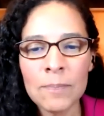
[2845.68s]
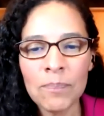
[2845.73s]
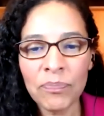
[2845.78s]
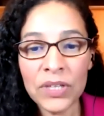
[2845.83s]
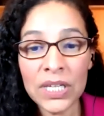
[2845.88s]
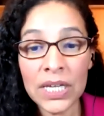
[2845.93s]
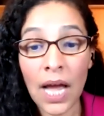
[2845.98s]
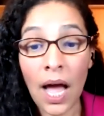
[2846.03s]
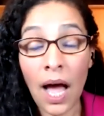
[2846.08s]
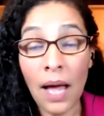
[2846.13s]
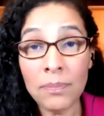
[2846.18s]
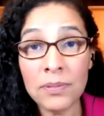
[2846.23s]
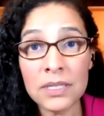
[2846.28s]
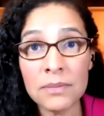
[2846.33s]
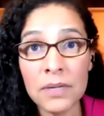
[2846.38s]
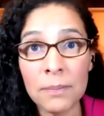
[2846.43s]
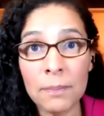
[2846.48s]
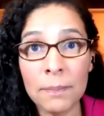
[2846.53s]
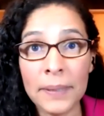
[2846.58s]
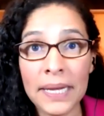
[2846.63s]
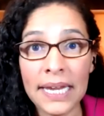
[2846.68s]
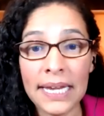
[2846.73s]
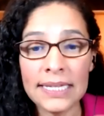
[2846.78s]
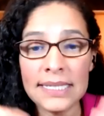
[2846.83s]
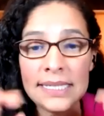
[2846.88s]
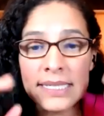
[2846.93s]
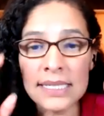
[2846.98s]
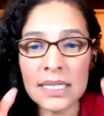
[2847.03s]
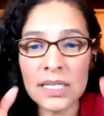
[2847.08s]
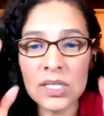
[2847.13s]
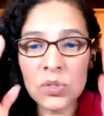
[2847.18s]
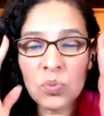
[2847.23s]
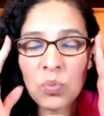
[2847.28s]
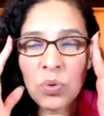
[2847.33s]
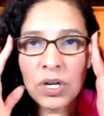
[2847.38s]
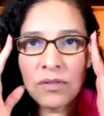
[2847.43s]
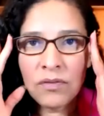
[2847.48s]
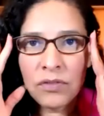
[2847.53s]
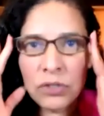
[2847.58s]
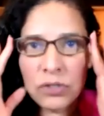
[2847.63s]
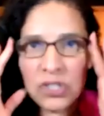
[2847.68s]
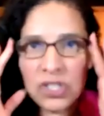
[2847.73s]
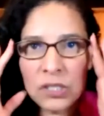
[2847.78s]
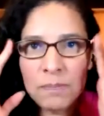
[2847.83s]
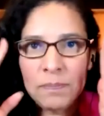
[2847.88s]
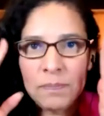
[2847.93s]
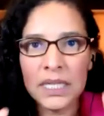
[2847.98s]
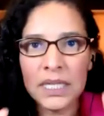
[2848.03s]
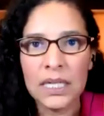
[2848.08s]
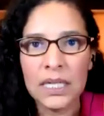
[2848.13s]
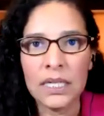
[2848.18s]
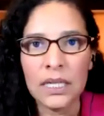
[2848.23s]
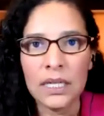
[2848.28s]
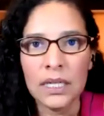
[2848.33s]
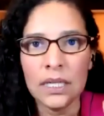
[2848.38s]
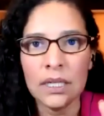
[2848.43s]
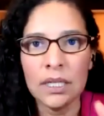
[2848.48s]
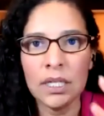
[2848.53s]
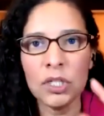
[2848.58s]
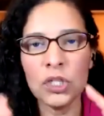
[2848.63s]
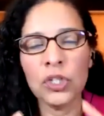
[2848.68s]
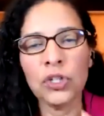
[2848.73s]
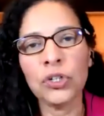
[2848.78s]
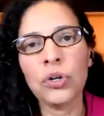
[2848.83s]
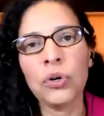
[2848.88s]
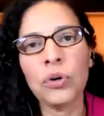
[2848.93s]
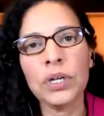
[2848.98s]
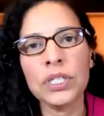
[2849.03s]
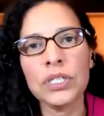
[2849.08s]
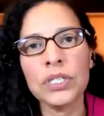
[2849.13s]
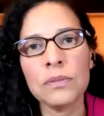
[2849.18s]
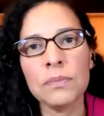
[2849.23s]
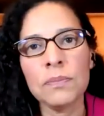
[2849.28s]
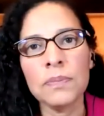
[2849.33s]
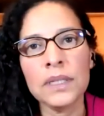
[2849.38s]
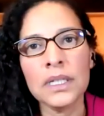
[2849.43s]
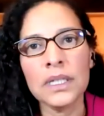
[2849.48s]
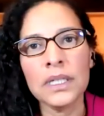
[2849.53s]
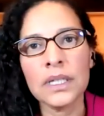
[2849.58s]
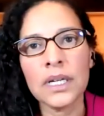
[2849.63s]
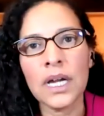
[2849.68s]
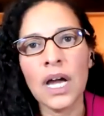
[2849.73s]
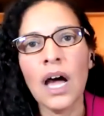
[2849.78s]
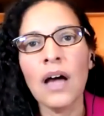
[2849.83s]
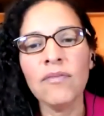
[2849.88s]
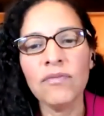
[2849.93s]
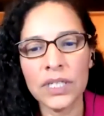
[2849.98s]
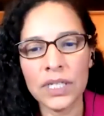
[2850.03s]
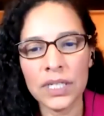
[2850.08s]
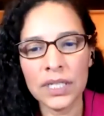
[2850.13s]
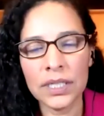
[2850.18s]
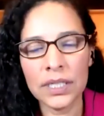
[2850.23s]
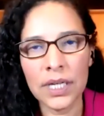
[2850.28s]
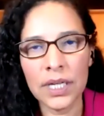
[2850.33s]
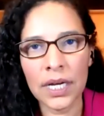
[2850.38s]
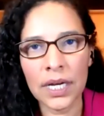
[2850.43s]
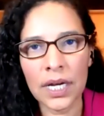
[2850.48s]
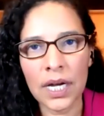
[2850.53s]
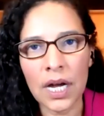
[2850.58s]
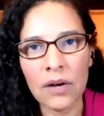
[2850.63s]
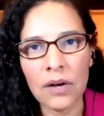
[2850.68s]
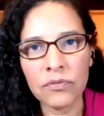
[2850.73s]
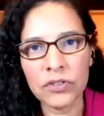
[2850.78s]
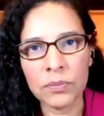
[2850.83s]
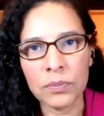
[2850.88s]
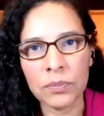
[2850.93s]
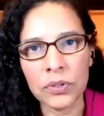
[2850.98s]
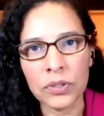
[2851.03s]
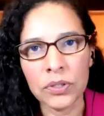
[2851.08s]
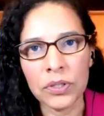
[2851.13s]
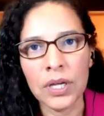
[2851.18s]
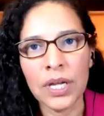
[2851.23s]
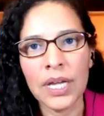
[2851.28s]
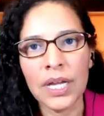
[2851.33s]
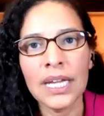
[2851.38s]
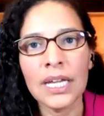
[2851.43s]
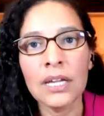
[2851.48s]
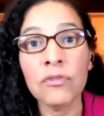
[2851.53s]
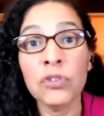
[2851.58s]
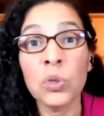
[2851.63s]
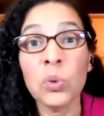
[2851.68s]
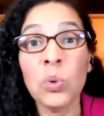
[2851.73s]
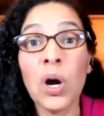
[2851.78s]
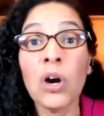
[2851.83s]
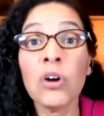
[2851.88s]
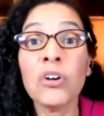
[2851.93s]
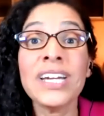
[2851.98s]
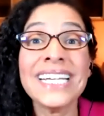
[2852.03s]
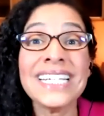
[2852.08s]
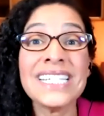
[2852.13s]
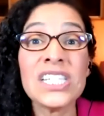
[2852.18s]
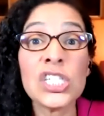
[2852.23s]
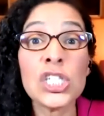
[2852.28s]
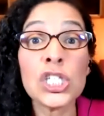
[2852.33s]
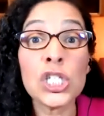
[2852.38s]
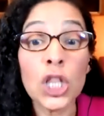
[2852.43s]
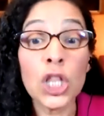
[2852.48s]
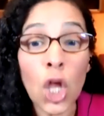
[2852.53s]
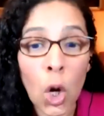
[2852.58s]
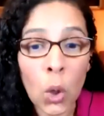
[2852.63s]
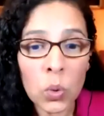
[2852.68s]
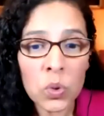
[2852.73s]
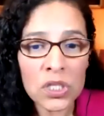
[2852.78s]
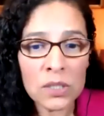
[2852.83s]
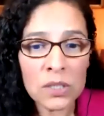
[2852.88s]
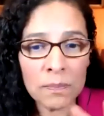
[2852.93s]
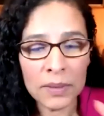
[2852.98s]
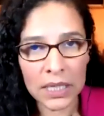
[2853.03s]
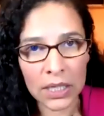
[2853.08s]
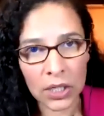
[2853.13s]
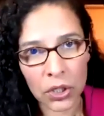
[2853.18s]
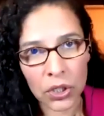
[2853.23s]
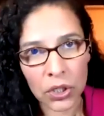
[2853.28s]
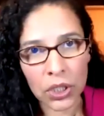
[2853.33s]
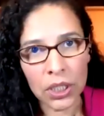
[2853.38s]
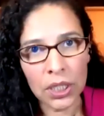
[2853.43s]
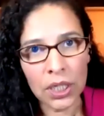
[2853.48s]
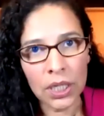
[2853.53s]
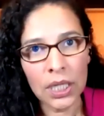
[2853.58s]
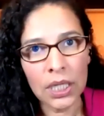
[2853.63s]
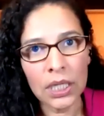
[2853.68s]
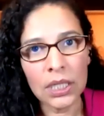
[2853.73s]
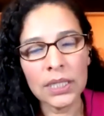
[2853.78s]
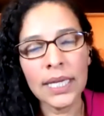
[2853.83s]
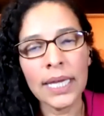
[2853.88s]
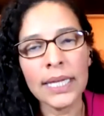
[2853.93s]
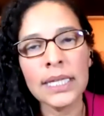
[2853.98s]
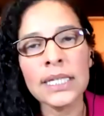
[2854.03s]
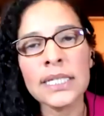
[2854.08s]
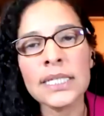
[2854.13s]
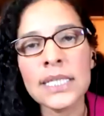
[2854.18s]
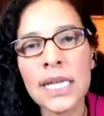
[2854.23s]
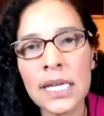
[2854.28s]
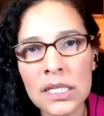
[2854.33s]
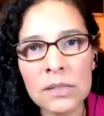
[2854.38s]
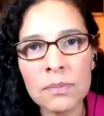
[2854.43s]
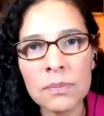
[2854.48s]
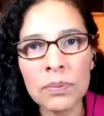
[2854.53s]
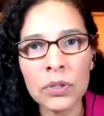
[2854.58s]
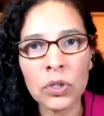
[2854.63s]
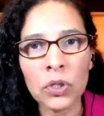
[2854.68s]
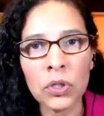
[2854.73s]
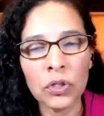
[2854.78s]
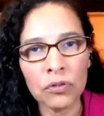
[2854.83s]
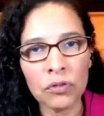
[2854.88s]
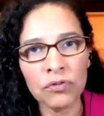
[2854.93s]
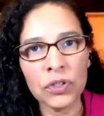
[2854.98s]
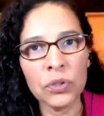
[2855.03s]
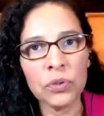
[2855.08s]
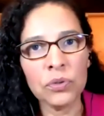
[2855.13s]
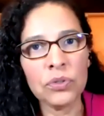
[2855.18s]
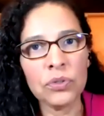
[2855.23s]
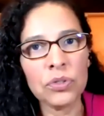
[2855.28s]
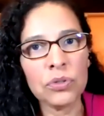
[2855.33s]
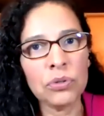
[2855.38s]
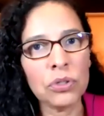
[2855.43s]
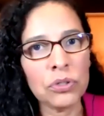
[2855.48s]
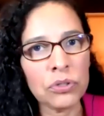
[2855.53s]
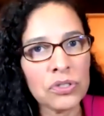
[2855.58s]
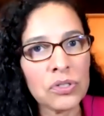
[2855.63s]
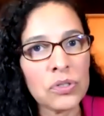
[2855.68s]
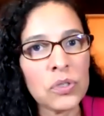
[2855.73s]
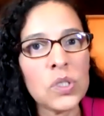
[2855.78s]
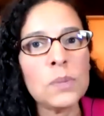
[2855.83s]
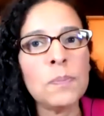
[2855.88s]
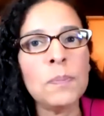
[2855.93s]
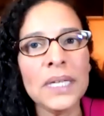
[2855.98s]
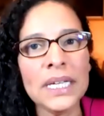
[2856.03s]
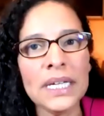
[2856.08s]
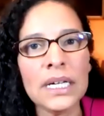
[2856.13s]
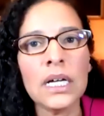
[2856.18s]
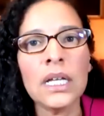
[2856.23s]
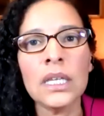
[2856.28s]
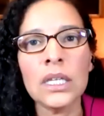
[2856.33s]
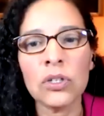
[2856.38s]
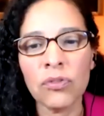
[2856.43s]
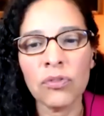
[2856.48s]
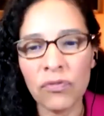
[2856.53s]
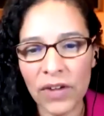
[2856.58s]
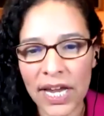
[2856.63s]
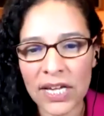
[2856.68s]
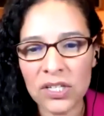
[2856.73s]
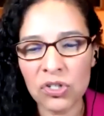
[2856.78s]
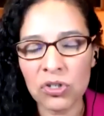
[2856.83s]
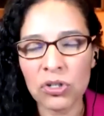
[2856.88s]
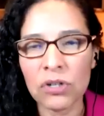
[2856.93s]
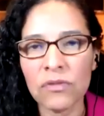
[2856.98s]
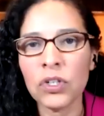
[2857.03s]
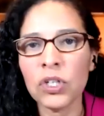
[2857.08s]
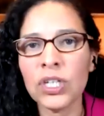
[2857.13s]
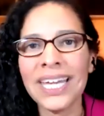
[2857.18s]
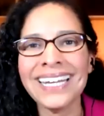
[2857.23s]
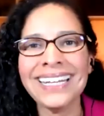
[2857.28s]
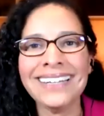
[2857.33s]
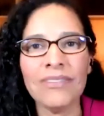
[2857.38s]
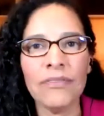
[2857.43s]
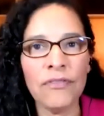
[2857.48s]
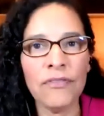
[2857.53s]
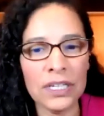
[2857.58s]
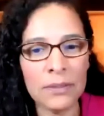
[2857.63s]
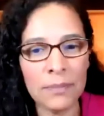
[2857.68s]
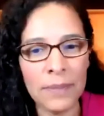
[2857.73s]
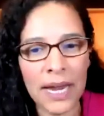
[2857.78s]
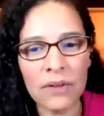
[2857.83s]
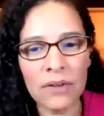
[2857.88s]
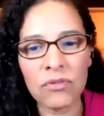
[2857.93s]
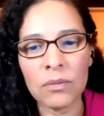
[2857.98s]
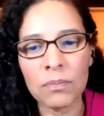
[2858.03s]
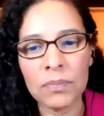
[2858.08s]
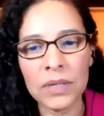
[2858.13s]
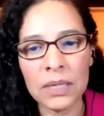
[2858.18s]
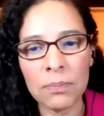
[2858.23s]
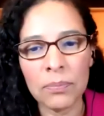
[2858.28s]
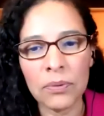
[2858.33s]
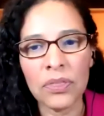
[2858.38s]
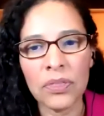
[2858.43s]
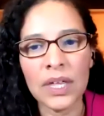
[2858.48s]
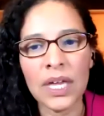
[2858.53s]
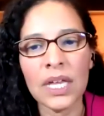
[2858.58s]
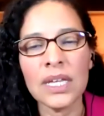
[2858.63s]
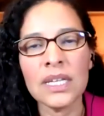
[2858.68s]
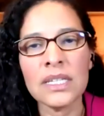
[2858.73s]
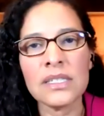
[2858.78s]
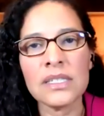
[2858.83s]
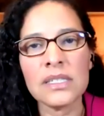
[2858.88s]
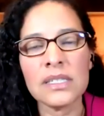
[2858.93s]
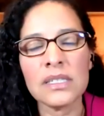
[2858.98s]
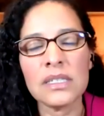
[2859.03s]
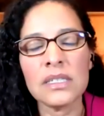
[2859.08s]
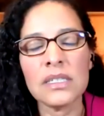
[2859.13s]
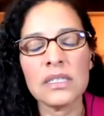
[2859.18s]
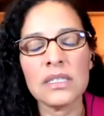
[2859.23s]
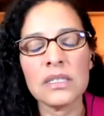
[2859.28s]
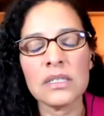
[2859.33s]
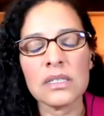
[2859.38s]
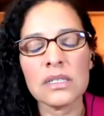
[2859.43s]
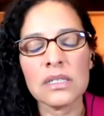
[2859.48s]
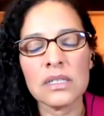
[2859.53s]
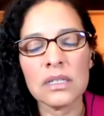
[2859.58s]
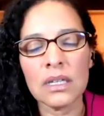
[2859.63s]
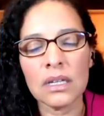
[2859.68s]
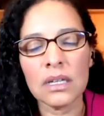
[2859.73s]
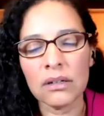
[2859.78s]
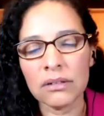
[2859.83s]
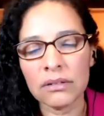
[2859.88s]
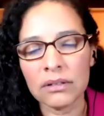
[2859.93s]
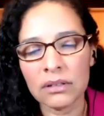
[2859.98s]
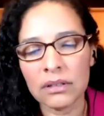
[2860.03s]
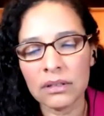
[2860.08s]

The optimum pace is whatever speed that you're going to be confident and comfortable. If you are a slow speaker, then it does behoove you to learn to speak a little faster. If you're getting feedback from people that it's just they're,